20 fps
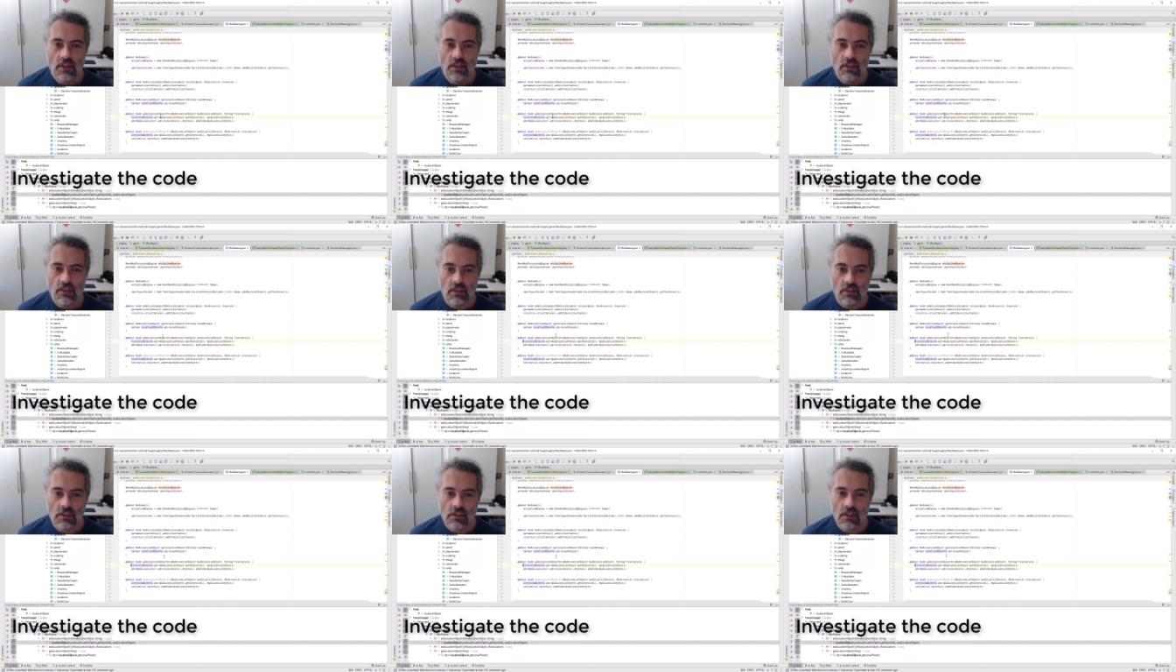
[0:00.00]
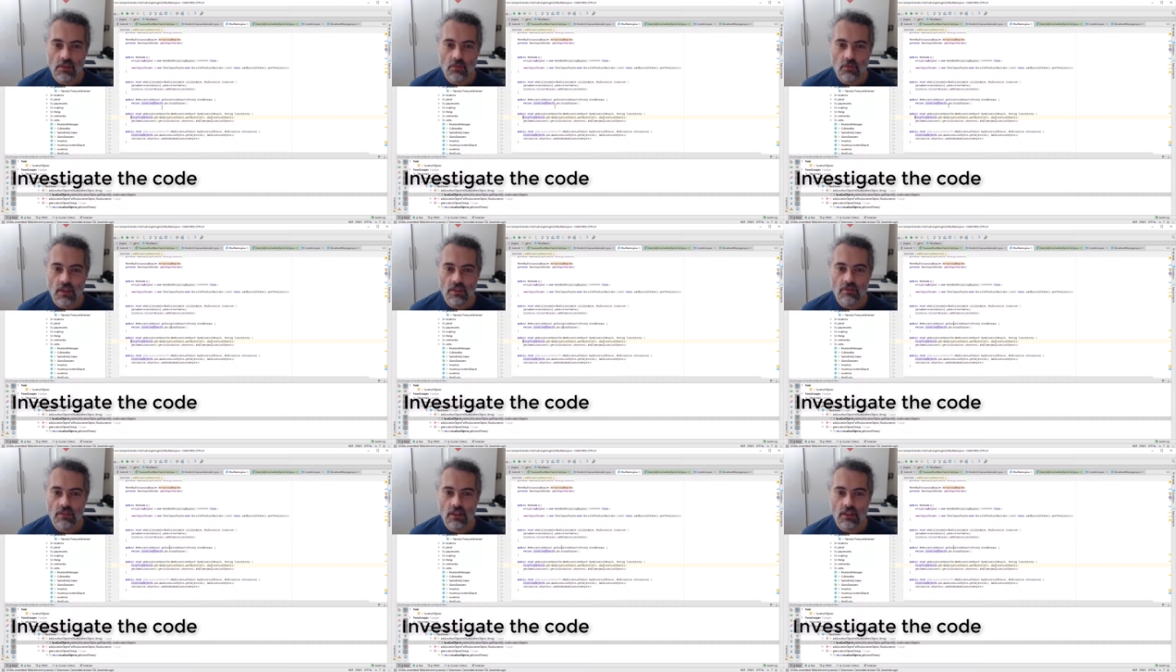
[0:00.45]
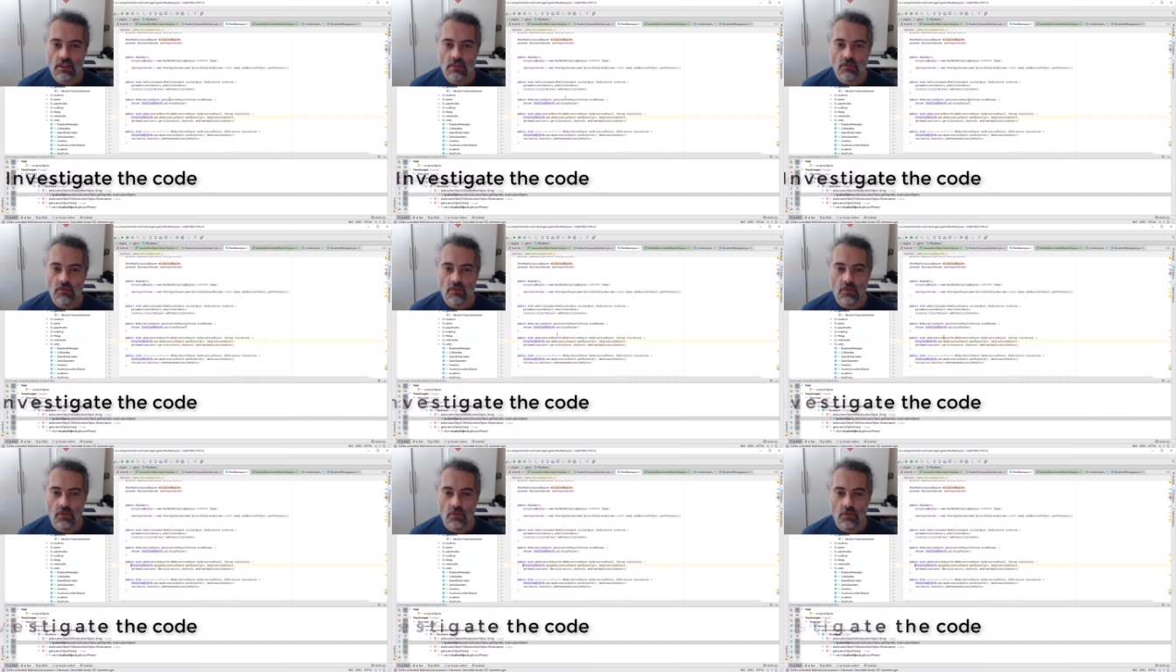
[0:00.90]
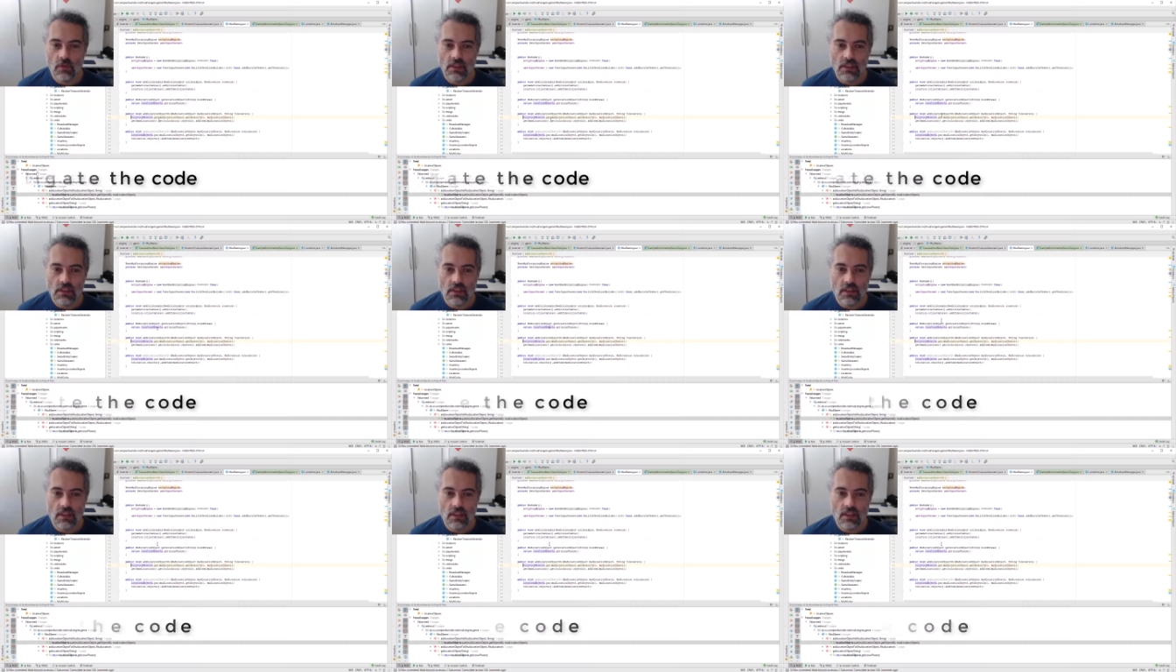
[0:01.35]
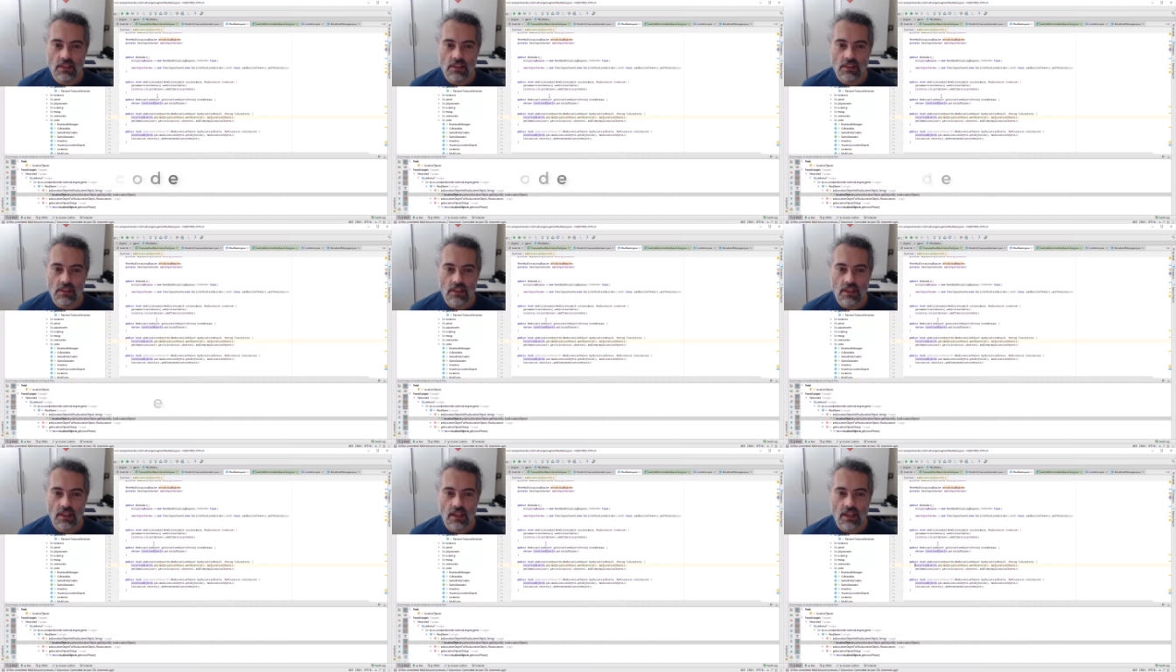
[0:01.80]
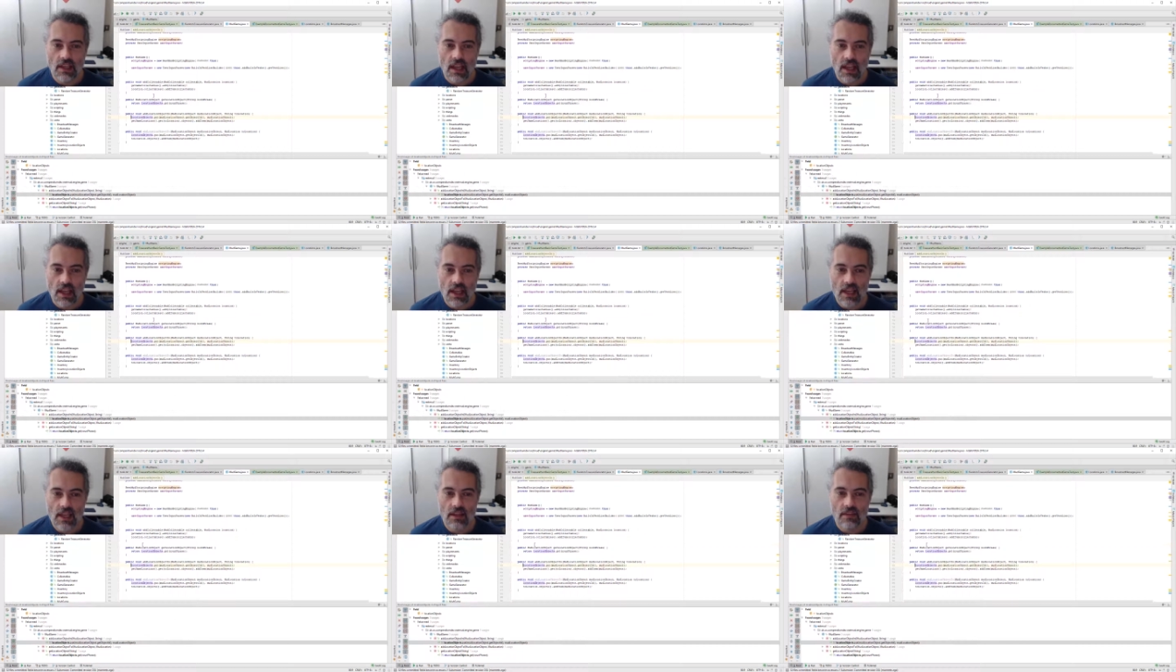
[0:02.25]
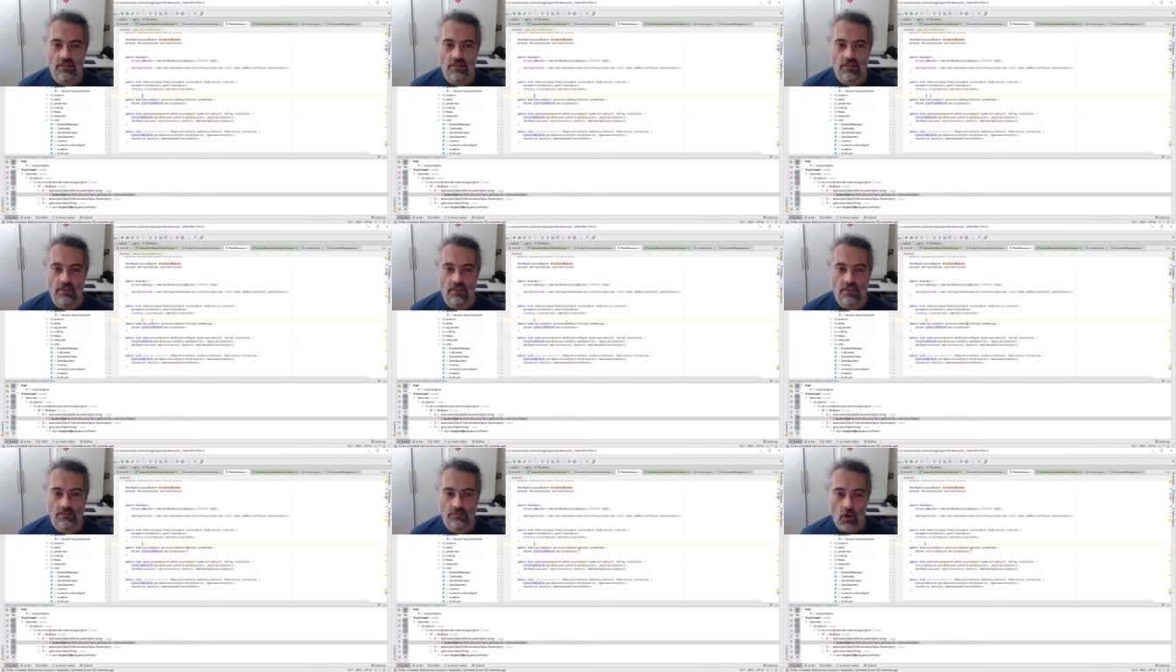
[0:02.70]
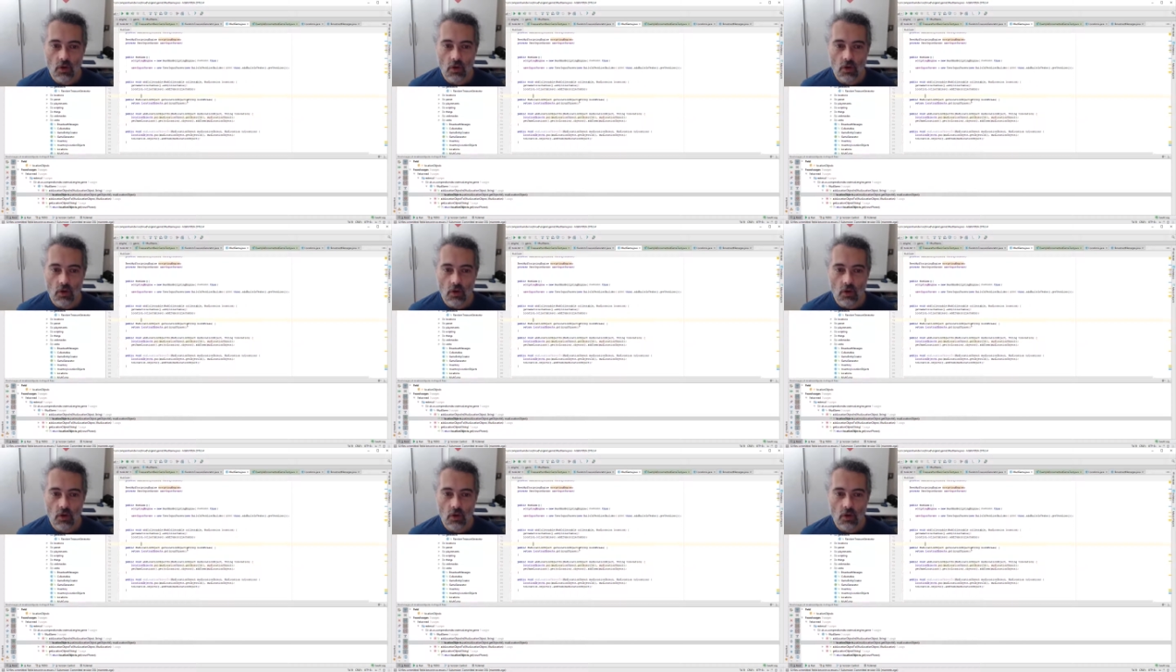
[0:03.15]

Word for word: You can see what I've done before we start is I have